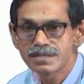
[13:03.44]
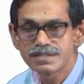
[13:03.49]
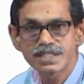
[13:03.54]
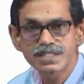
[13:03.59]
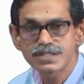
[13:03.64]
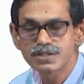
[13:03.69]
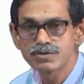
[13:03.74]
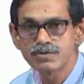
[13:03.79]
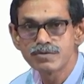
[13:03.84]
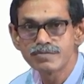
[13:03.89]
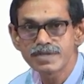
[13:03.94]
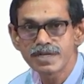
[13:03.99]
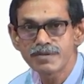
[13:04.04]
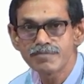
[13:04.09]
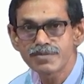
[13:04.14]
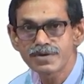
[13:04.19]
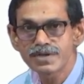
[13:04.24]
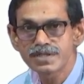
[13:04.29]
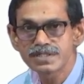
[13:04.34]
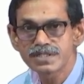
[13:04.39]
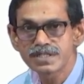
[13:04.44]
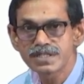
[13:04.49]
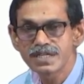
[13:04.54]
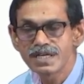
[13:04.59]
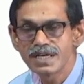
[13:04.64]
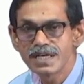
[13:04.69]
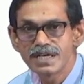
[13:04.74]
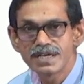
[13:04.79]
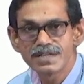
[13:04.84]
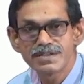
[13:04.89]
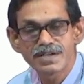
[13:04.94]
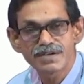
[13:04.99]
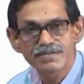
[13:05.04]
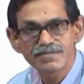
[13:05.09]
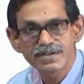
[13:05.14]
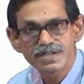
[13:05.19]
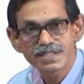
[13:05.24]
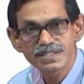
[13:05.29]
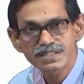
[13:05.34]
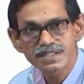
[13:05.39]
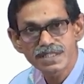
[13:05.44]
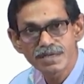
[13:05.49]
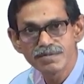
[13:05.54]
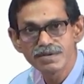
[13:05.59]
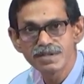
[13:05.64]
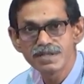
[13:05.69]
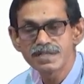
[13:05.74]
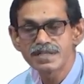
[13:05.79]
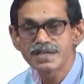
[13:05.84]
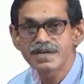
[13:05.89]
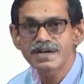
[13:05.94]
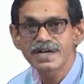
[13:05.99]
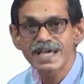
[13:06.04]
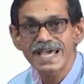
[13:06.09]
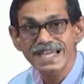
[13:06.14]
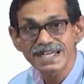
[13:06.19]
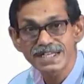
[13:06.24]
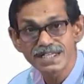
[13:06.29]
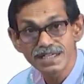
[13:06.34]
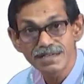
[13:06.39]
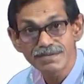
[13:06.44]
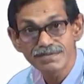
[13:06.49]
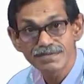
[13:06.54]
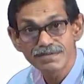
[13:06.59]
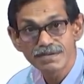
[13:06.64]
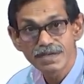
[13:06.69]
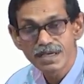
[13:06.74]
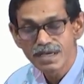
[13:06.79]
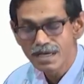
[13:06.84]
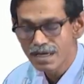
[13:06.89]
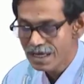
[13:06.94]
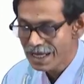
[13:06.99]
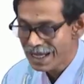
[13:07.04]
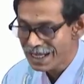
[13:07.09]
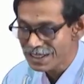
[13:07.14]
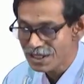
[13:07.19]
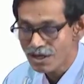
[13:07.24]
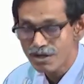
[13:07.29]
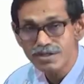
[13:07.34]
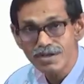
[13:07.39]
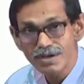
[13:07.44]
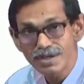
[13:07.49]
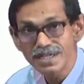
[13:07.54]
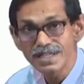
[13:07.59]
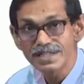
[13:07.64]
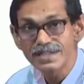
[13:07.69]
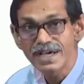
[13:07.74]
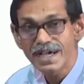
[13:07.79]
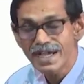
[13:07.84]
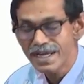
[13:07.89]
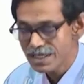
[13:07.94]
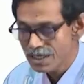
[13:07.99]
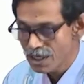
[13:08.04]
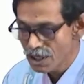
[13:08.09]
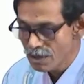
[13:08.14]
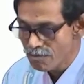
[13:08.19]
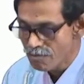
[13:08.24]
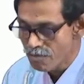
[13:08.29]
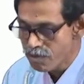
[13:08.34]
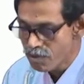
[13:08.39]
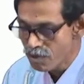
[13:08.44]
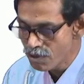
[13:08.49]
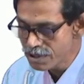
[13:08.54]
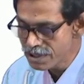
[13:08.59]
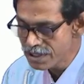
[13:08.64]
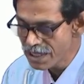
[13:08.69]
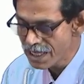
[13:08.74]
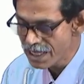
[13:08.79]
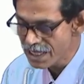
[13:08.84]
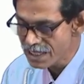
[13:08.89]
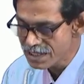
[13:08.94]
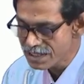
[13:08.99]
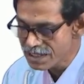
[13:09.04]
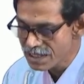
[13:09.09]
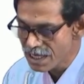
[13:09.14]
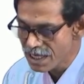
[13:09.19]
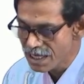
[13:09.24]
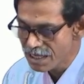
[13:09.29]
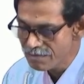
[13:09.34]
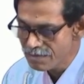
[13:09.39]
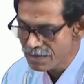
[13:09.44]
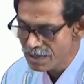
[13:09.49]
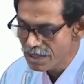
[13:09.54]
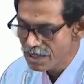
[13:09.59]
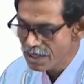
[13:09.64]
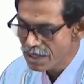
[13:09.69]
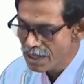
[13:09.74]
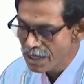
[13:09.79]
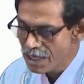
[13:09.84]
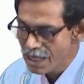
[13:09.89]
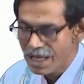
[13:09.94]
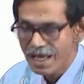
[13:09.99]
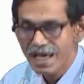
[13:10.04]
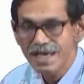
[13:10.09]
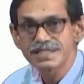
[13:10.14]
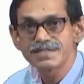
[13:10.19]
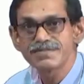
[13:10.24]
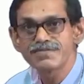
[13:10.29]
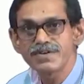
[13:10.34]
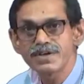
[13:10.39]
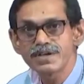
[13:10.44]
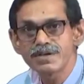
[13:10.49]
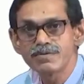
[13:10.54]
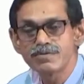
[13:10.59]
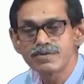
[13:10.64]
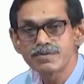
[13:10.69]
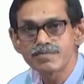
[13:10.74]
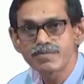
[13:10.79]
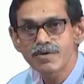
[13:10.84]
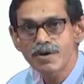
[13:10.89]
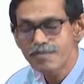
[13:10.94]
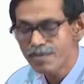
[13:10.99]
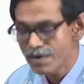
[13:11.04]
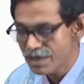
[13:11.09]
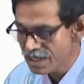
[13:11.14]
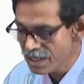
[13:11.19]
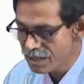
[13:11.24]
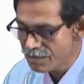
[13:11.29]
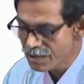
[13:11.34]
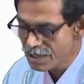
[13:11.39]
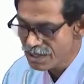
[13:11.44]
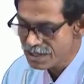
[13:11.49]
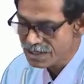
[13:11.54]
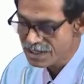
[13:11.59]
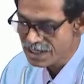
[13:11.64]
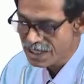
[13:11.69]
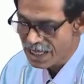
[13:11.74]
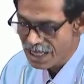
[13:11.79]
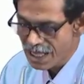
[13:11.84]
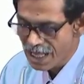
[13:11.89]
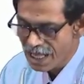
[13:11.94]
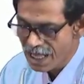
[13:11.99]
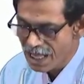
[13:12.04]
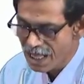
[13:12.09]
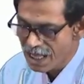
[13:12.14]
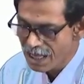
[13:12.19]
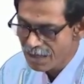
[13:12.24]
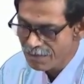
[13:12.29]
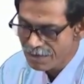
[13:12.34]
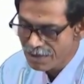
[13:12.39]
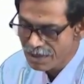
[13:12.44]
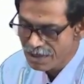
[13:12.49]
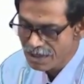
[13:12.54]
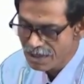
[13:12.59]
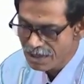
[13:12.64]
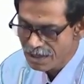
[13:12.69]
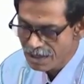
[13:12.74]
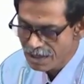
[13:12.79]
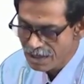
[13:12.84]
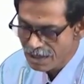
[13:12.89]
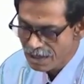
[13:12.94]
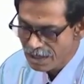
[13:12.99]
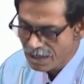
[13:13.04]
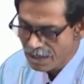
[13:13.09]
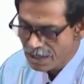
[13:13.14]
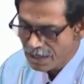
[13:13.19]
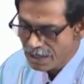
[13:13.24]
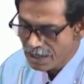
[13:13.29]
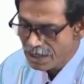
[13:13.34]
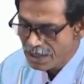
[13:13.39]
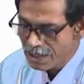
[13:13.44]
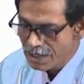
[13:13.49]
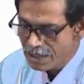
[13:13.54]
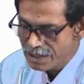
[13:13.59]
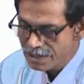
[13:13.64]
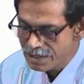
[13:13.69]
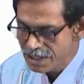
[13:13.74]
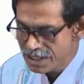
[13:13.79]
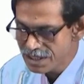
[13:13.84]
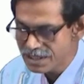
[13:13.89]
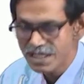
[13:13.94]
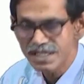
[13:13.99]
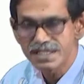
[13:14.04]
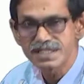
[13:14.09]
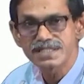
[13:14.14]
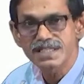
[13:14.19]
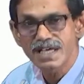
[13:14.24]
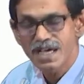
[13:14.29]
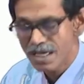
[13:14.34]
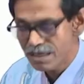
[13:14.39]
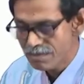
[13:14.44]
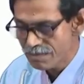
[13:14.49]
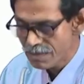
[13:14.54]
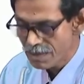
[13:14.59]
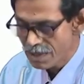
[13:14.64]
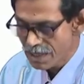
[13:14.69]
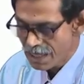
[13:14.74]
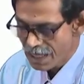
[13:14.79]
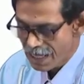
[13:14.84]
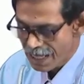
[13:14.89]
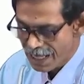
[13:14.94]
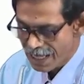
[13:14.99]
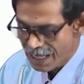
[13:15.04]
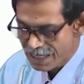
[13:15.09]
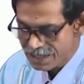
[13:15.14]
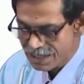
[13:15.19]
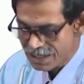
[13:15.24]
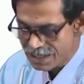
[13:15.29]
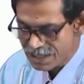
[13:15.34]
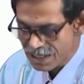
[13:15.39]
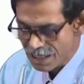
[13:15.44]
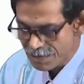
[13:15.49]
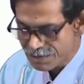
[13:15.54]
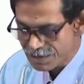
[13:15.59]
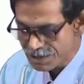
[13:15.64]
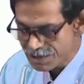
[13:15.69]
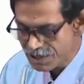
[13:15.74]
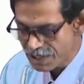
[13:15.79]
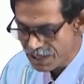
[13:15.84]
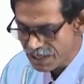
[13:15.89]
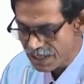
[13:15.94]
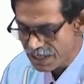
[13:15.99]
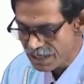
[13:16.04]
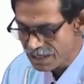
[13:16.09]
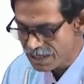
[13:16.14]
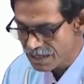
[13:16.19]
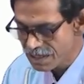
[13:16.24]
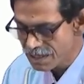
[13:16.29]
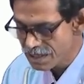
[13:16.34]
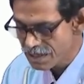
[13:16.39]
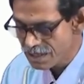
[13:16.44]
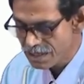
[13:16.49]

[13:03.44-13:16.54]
just room temperature, they are very stable, they are active. And not only that, both the enzyme has a very good property, because they have, this enzyme has a substrate